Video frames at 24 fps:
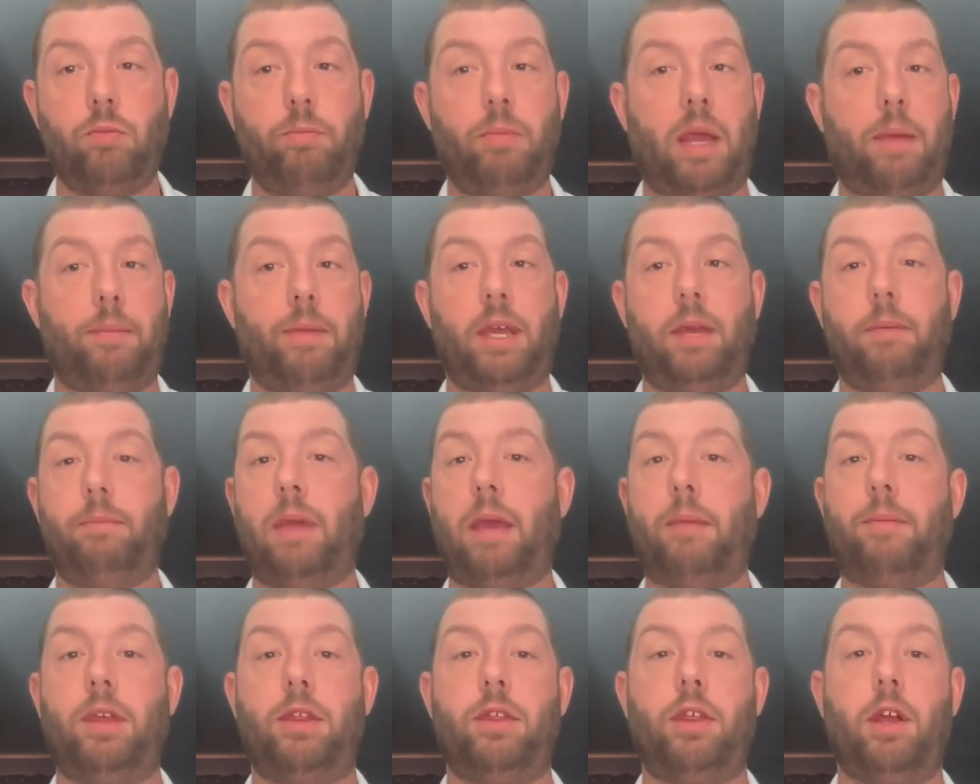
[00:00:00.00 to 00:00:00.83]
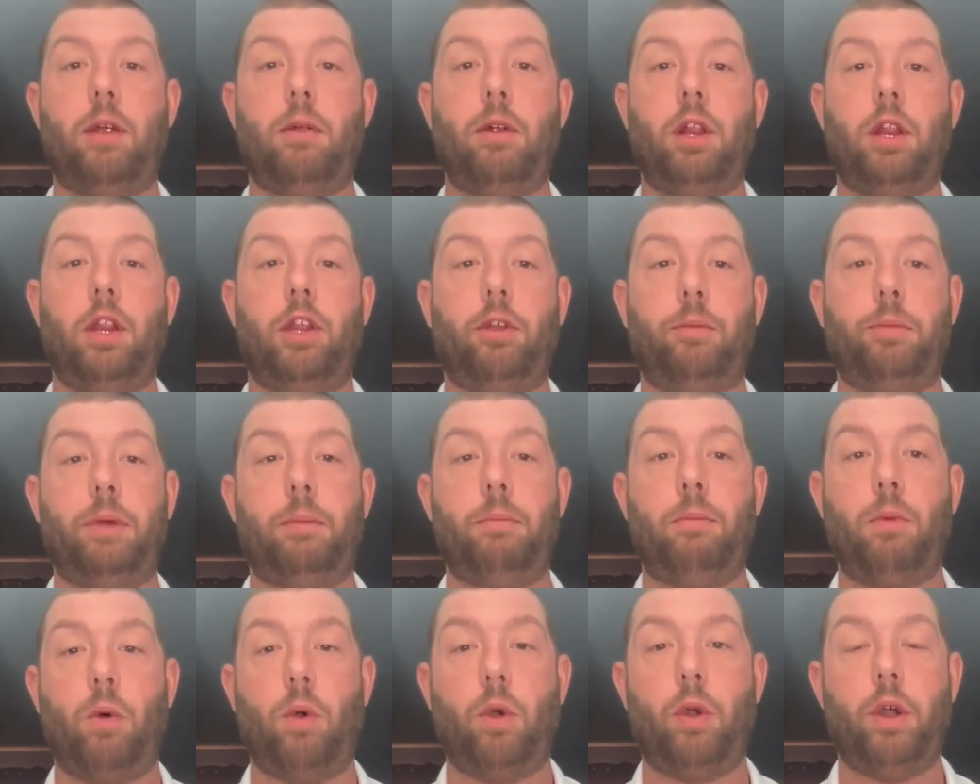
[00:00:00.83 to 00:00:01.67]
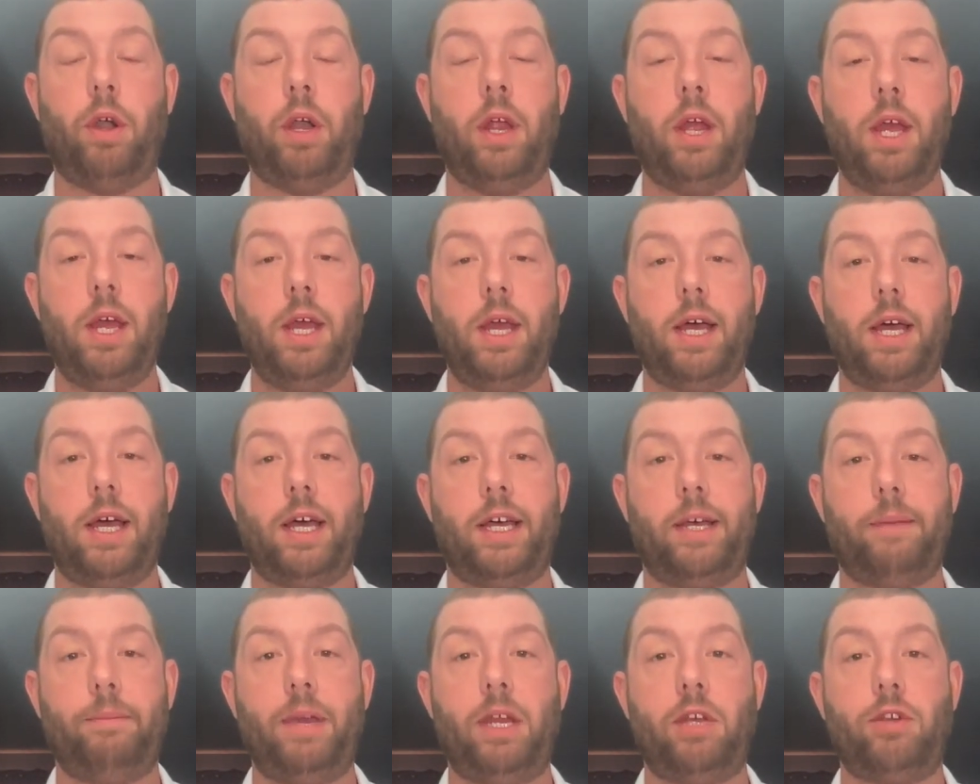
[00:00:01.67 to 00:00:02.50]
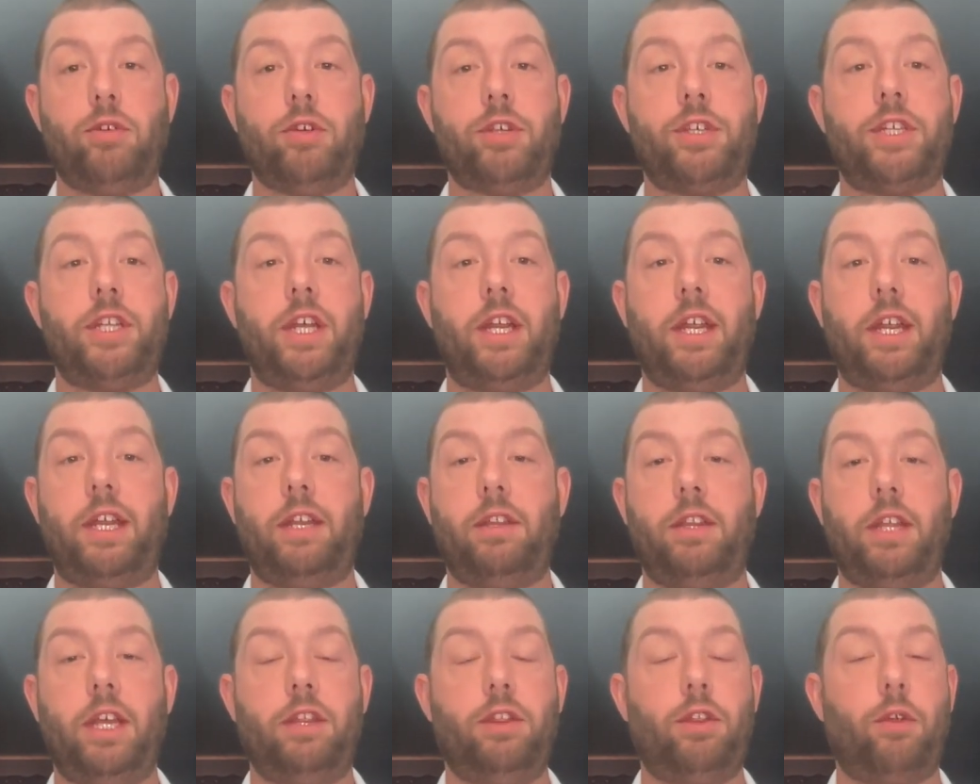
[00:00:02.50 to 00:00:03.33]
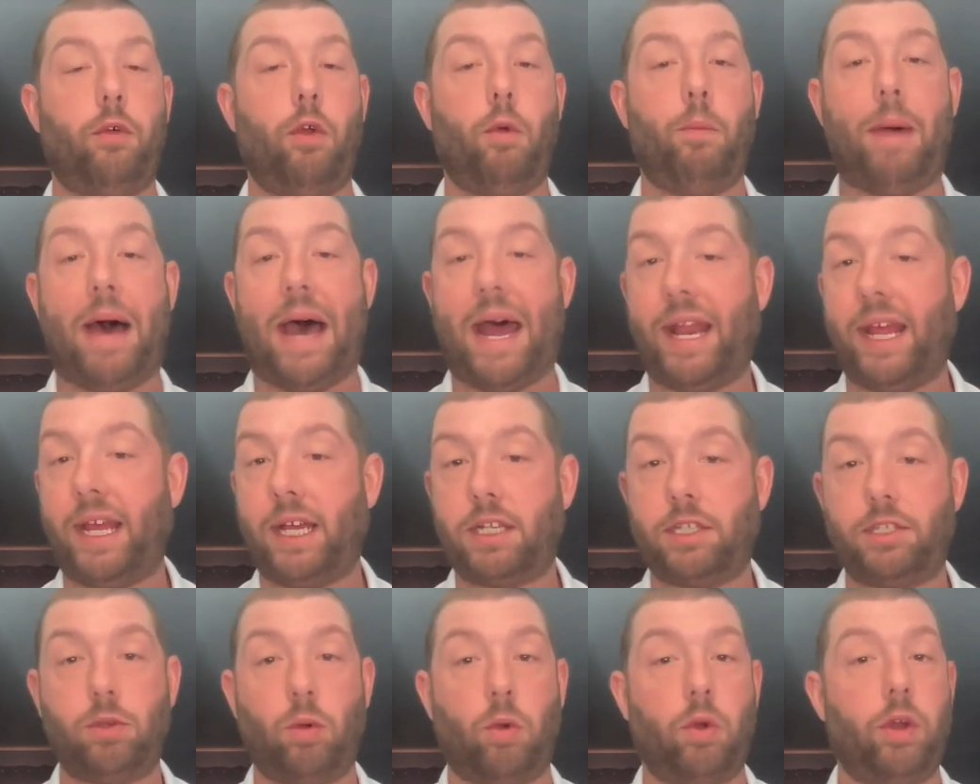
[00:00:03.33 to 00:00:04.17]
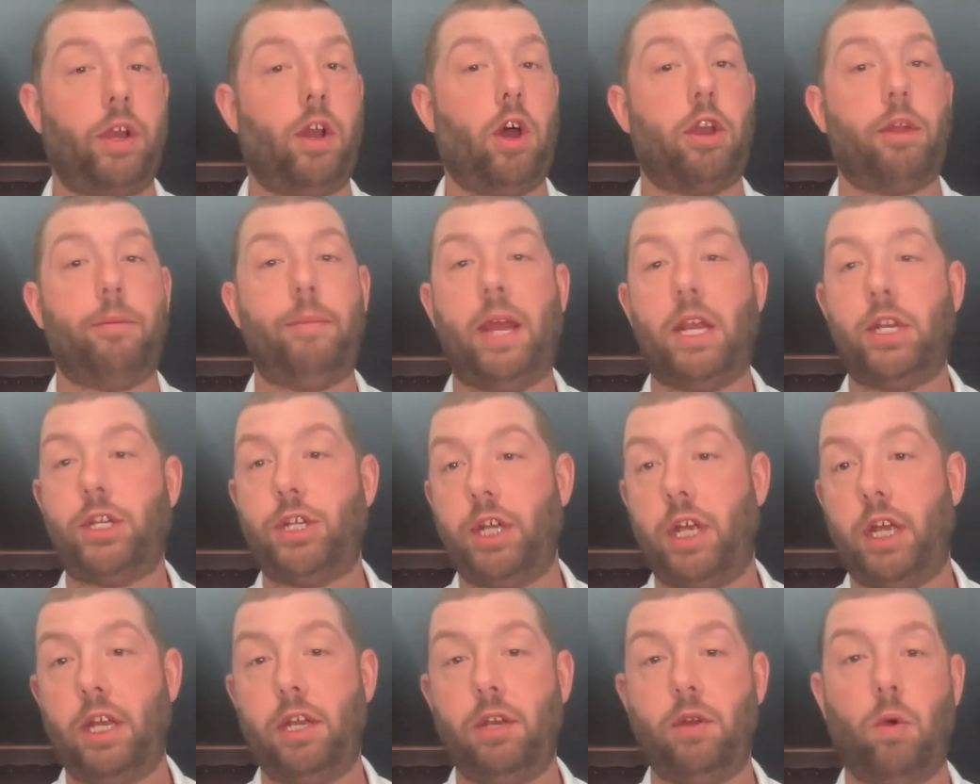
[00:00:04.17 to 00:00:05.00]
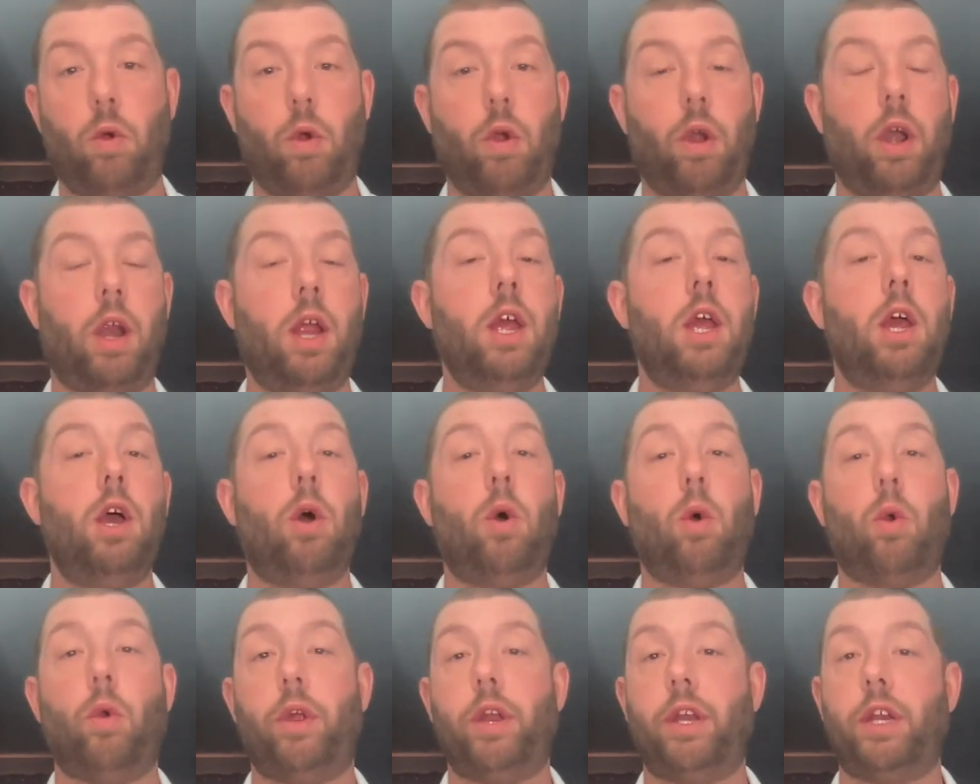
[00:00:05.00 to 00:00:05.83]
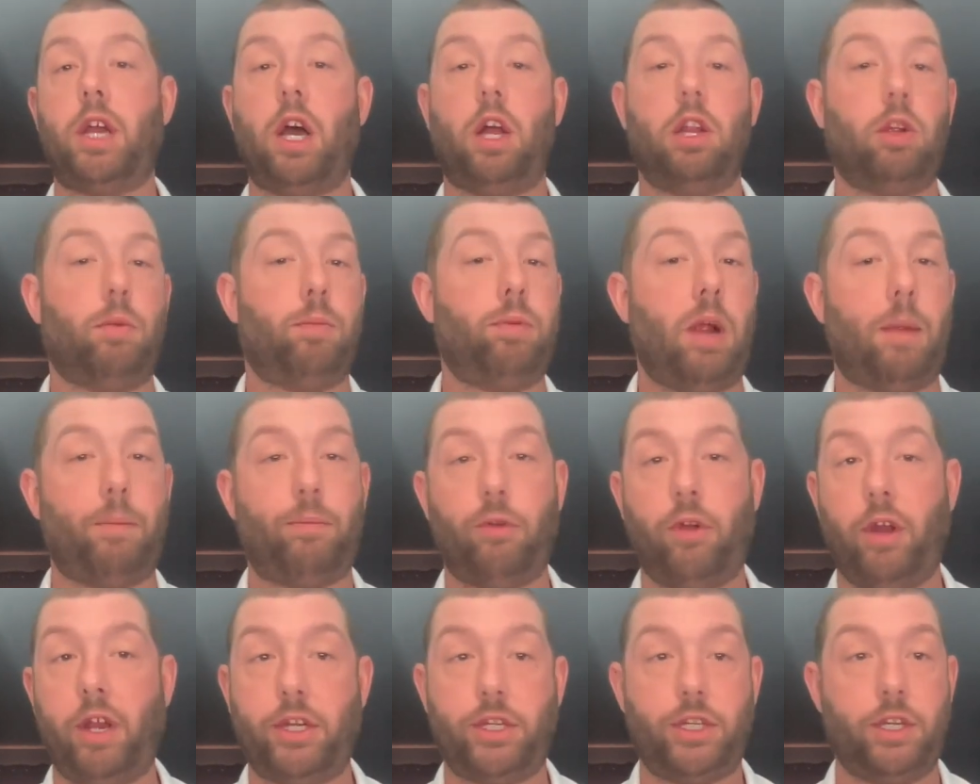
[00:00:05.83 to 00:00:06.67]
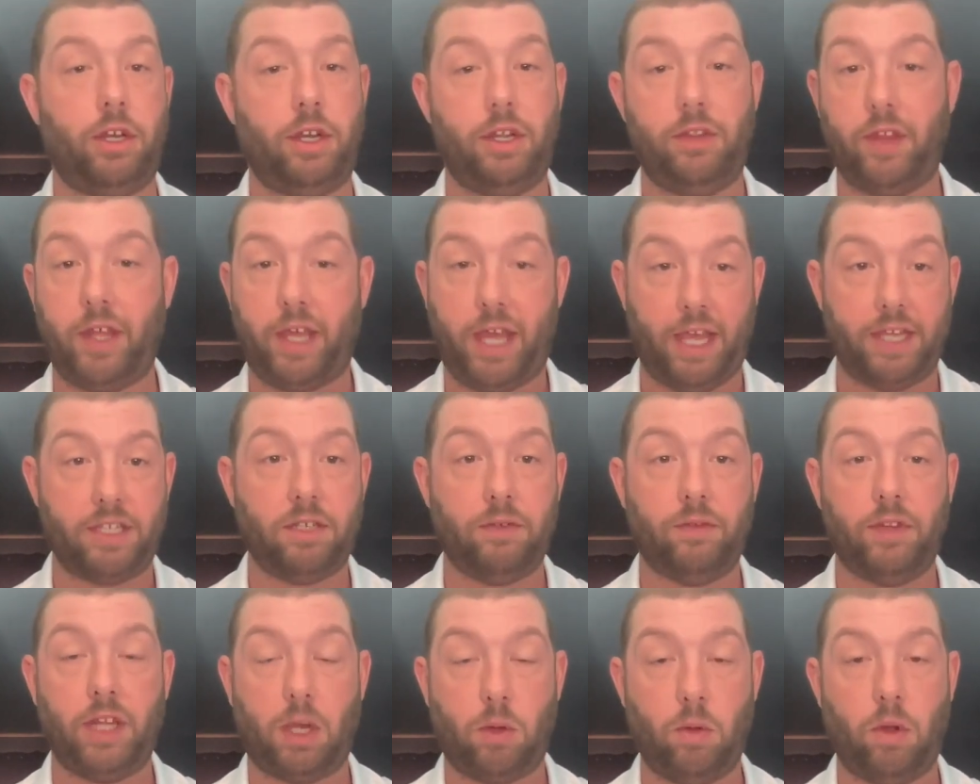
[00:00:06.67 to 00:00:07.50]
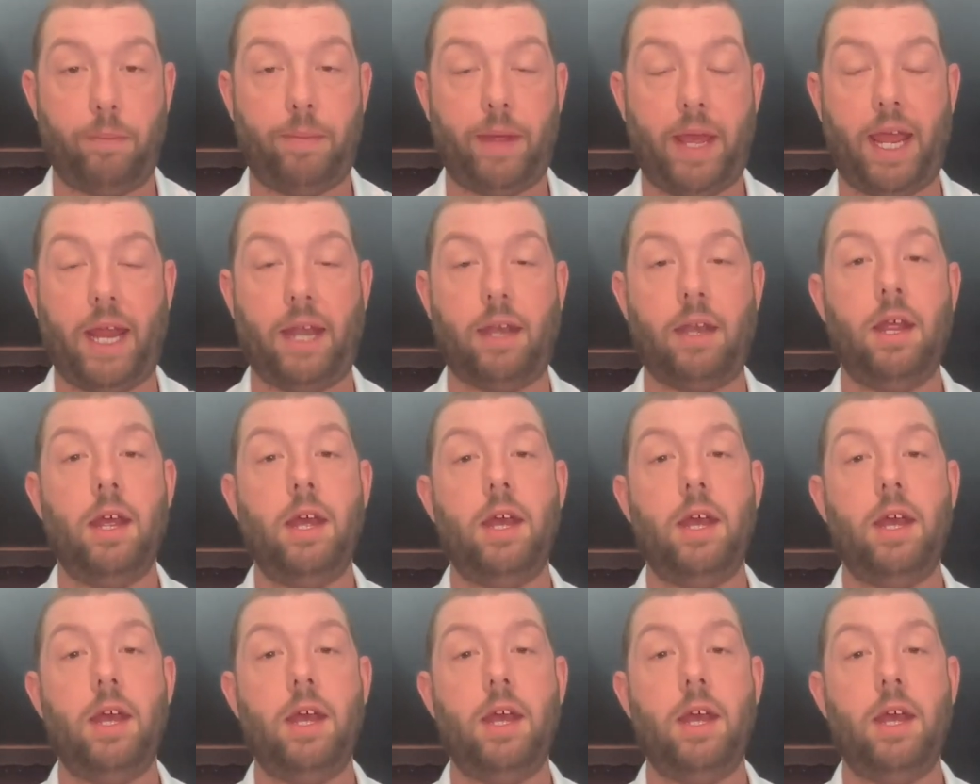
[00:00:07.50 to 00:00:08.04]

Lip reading: Maybe they're a little bit more interested in the robotics or in automation or in color preparation in the case of liquid paint.